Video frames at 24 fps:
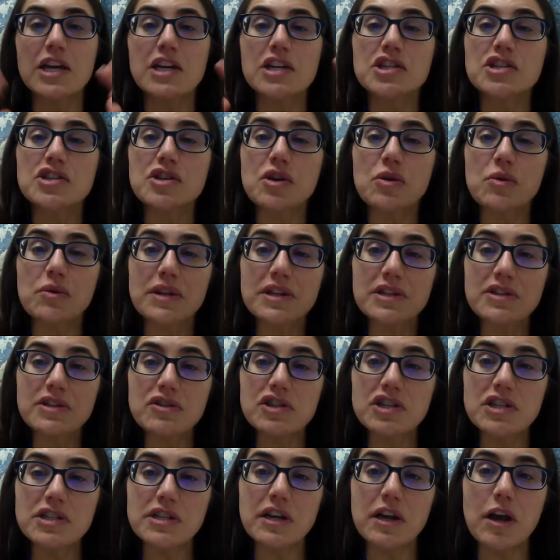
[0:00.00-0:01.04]
So these are
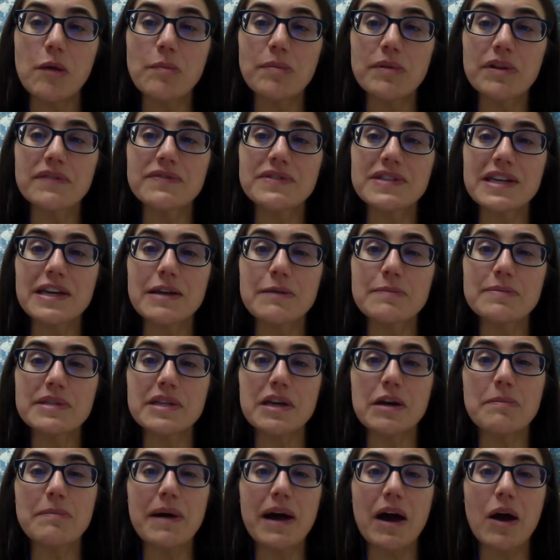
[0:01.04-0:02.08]
just a couple of tips
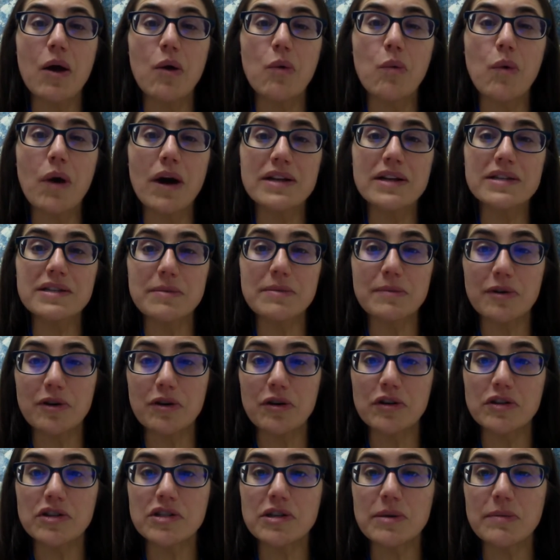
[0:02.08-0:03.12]
about why
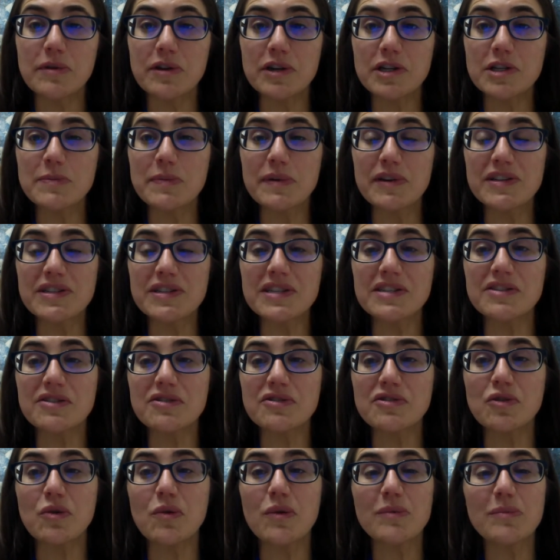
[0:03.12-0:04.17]
summer experiences are
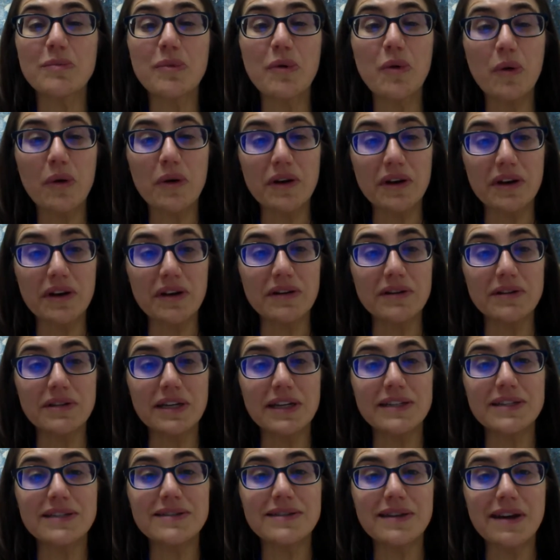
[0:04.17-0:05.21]
so important.
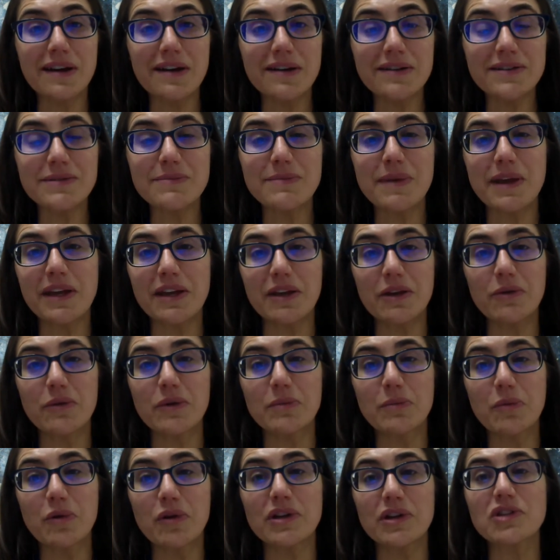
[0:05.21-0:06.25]
It does make you a
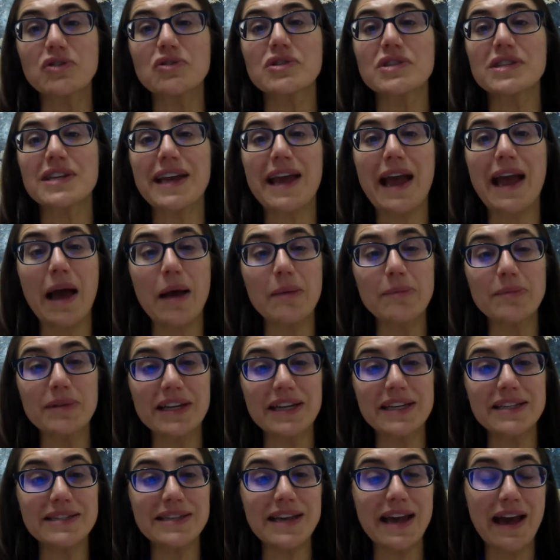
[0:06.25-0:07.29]
more interesting
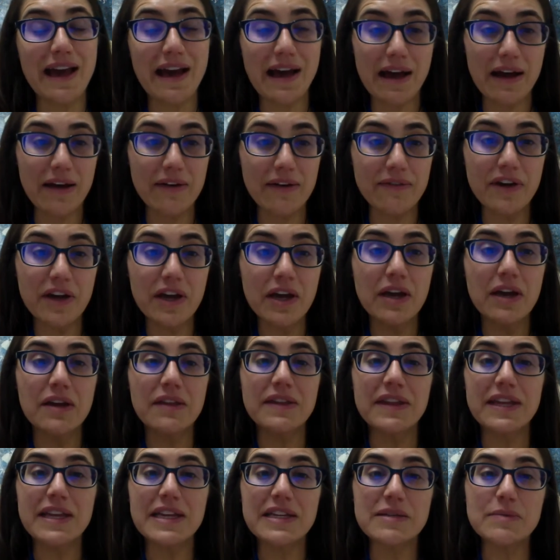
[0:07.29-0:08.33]
applicant to have
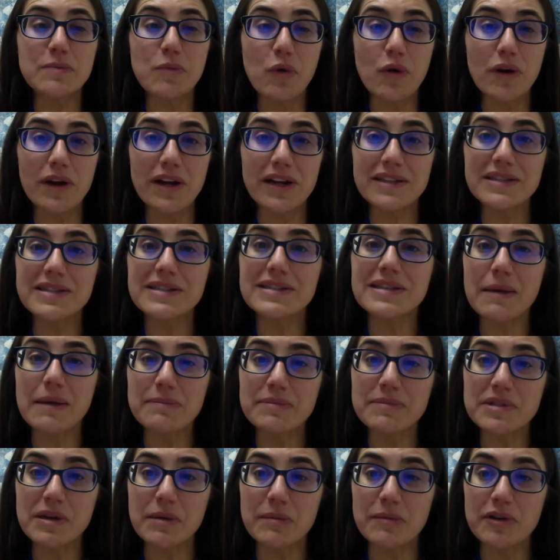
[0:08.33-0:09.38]
these more in-depth
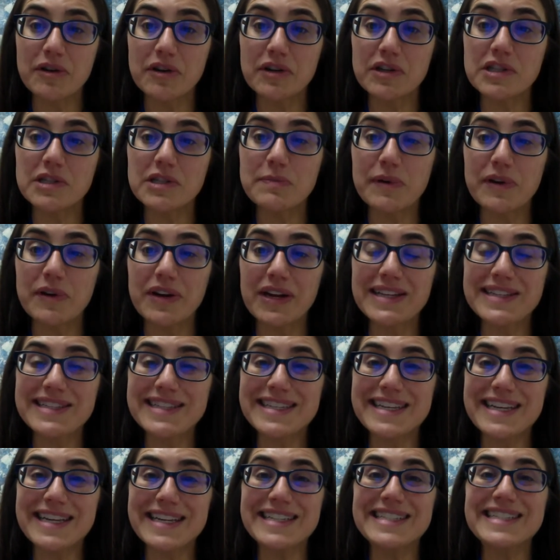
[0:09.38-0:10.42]
summer
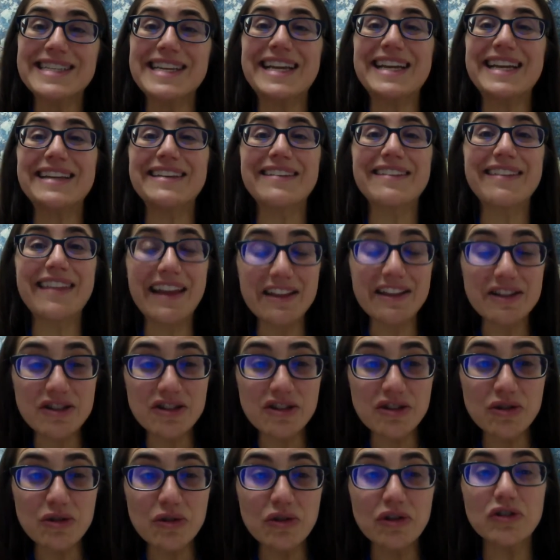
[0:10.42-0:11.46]
experiences. They
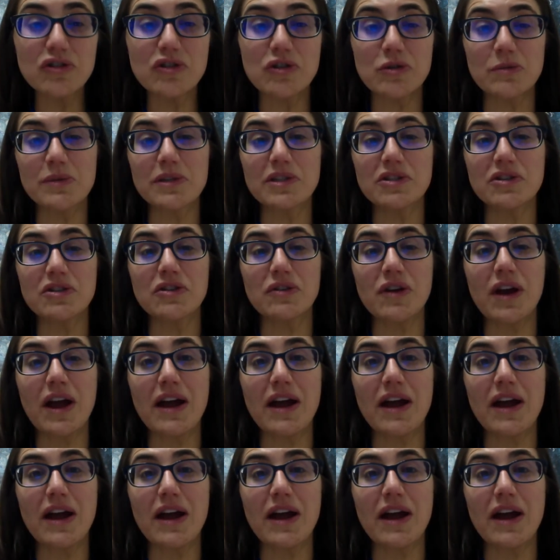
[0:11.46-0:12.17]
do contribute to your